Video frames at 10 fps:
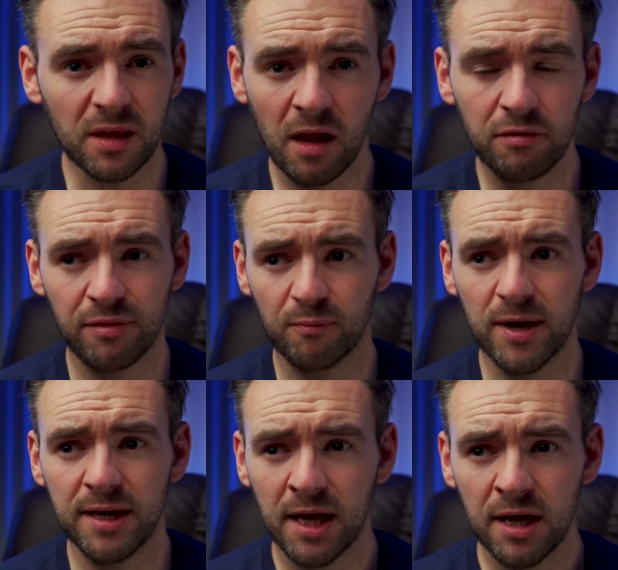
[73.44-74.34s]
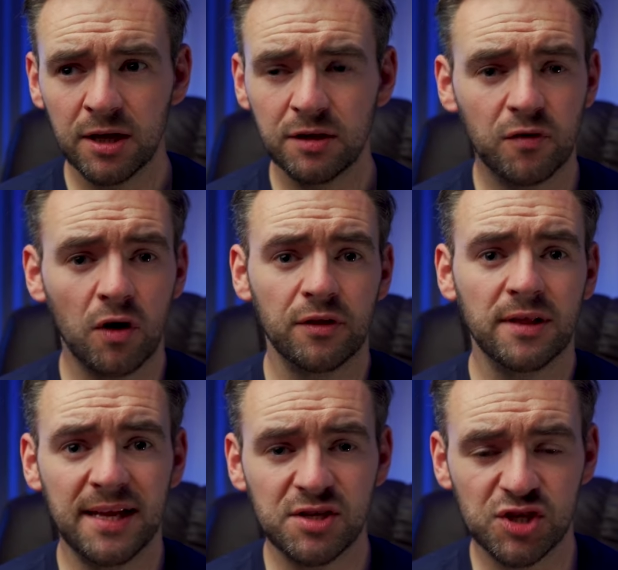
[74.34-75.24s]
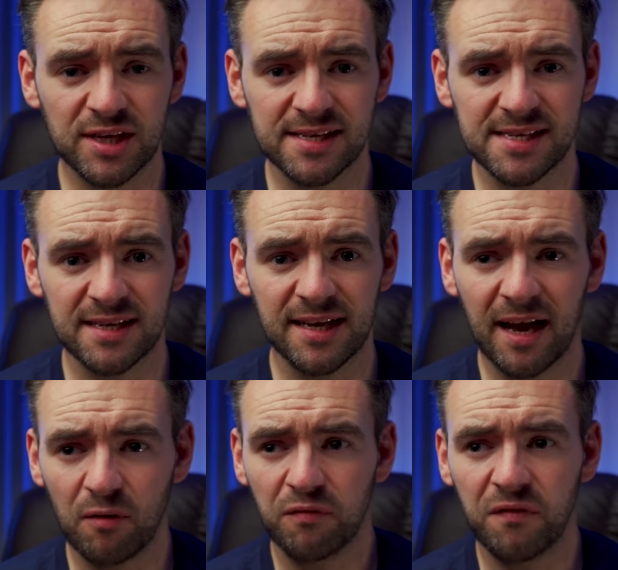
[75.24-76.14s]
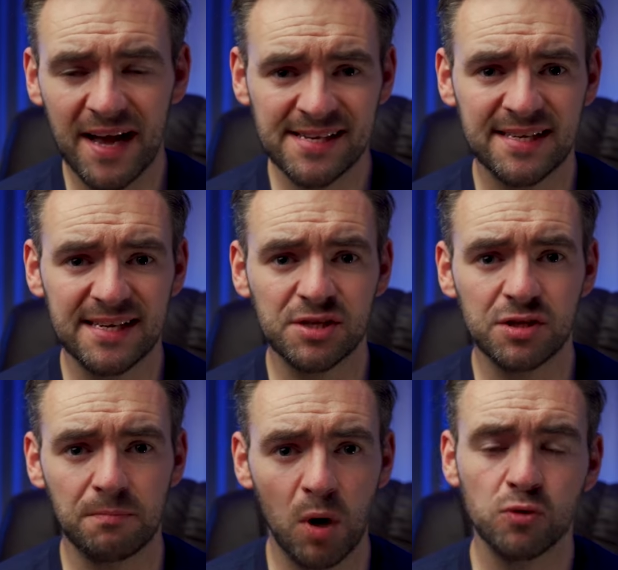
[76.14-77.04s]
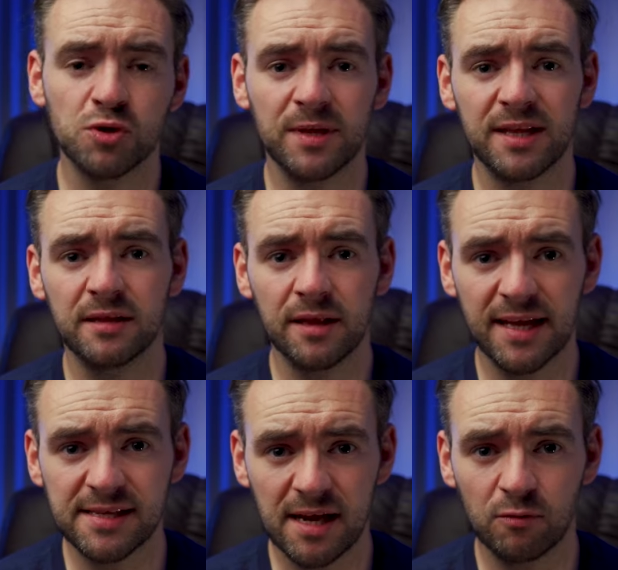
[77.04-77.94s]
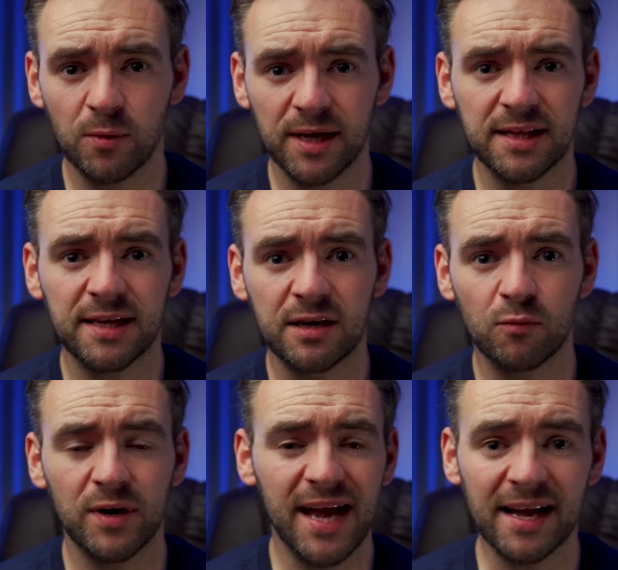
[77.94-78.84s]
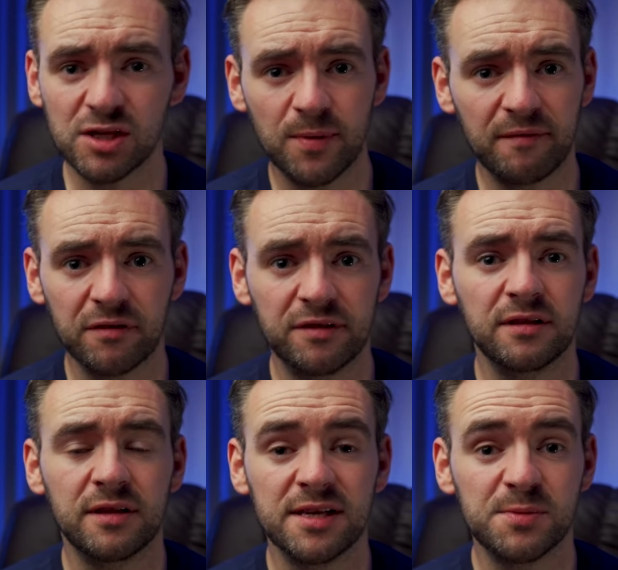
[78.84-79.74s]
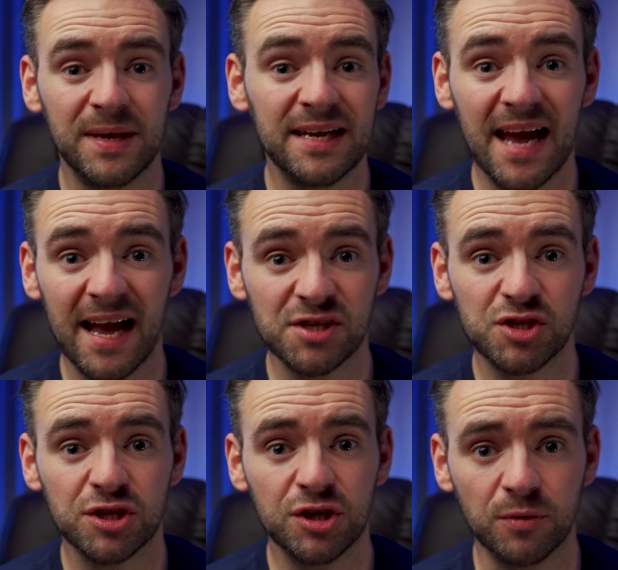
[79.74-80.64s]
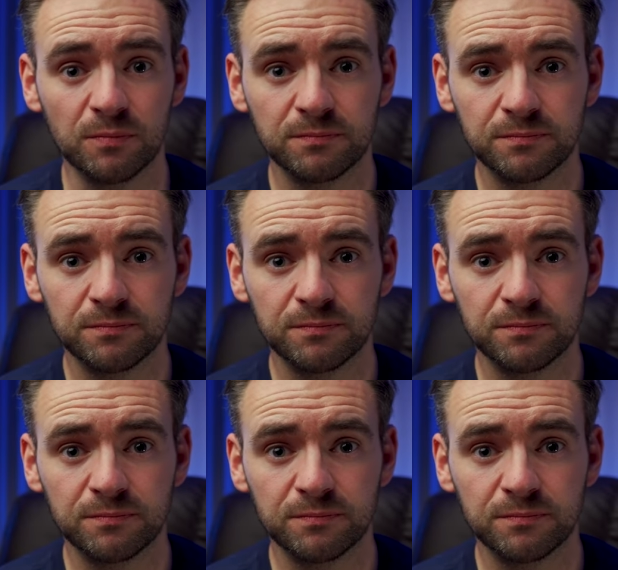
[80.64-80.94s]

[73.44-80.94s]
and three, you've got the lens to consider. How fast is the motor within the lens? How quickly can it react to everything that it's being asked to do?